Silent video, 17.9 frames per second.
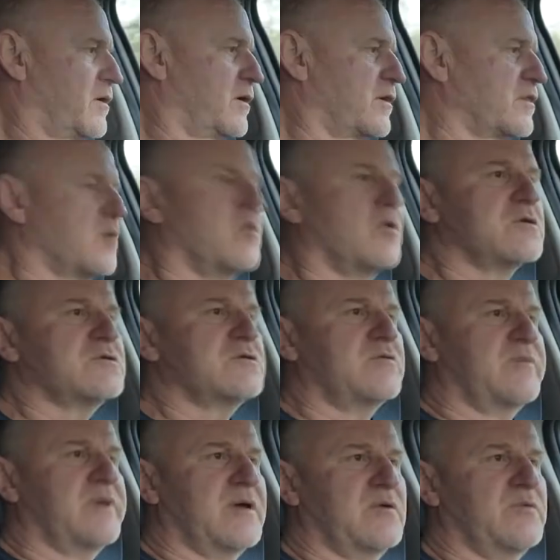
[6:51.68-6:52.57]
On the
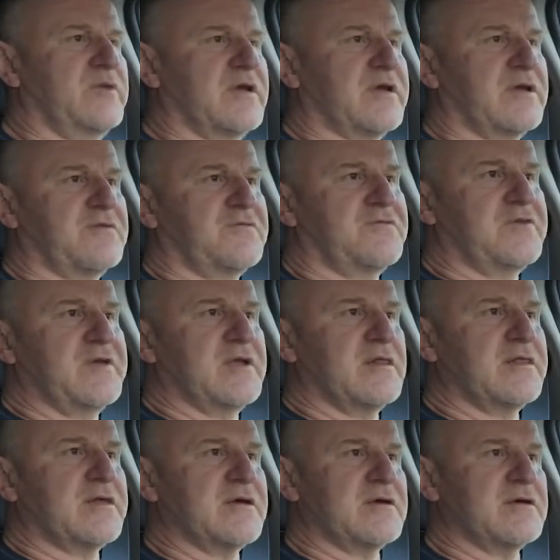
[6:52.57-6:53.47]
motorway we can
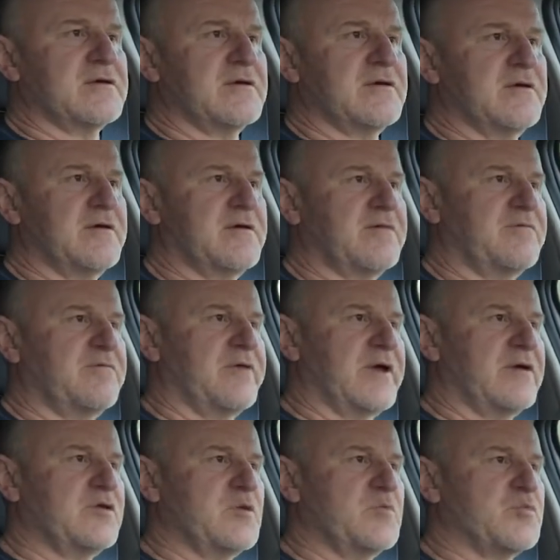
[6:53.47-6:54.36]
feel the
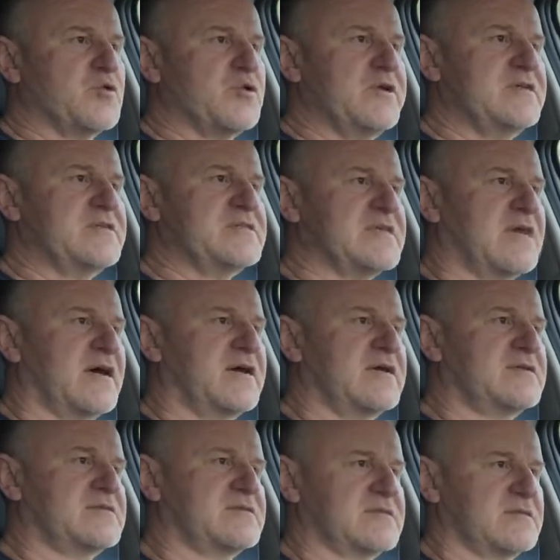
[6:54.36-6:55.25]
very
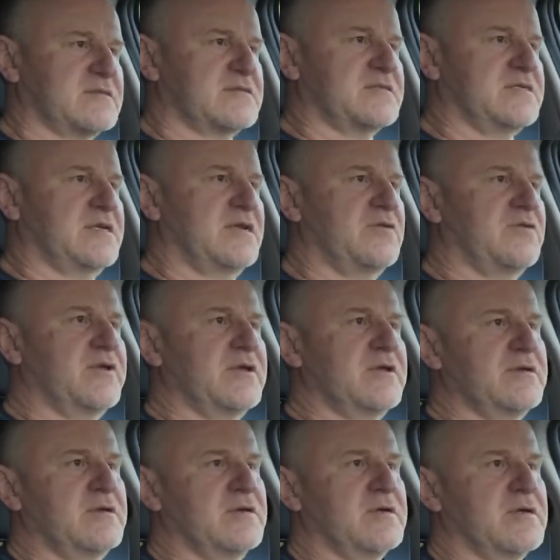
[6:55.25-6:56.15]
precise
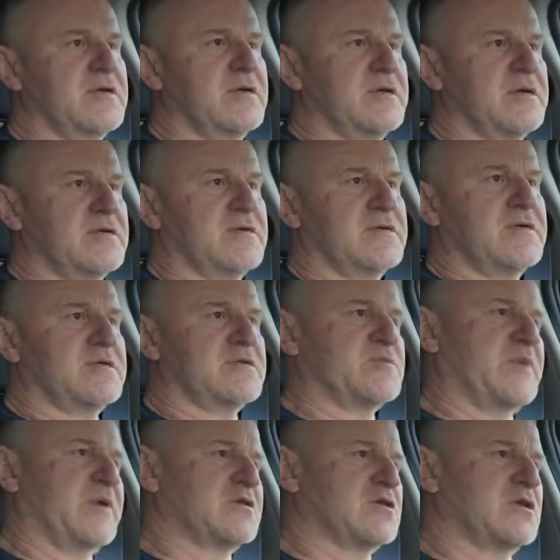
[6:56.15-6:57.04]
steering,
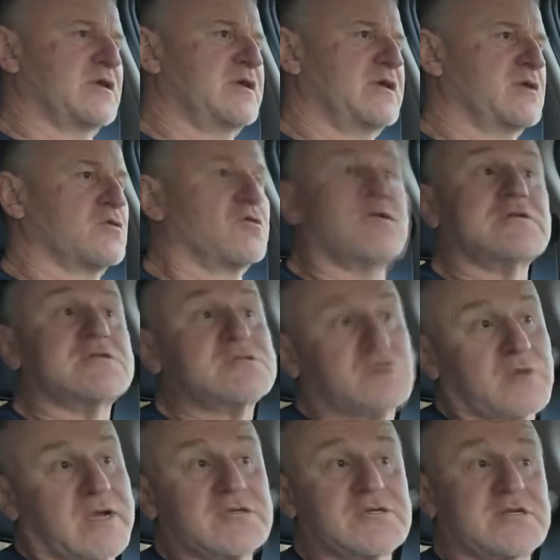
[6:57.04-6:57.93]
especially in
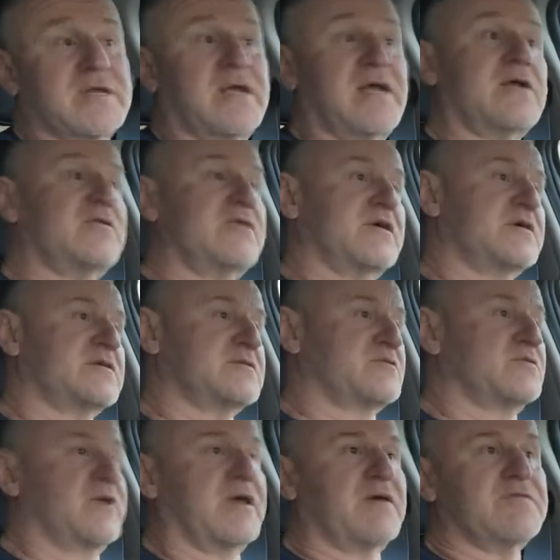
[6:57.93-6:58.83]
construction
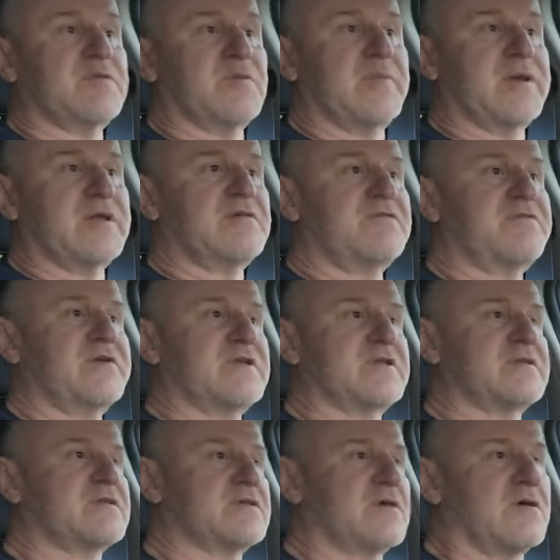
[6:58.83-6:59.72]
areas. We have the
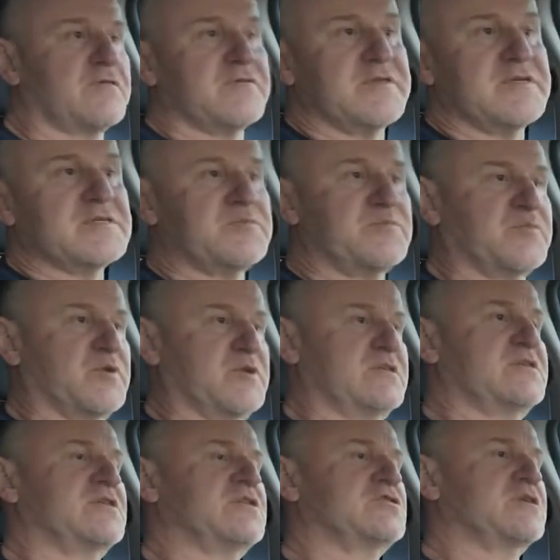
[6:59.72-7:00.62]
benefit of this
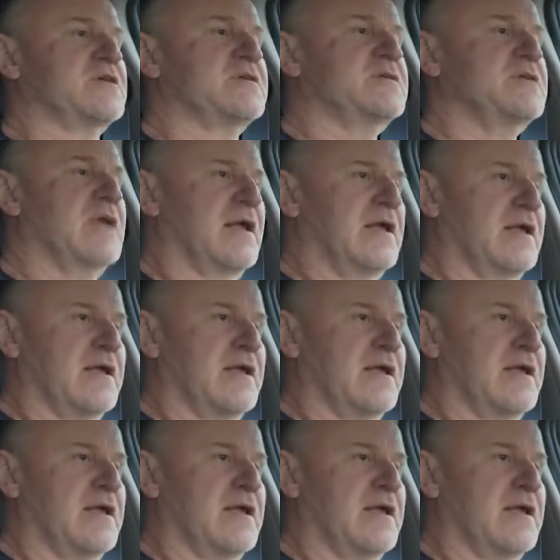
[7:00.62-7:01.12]
precision.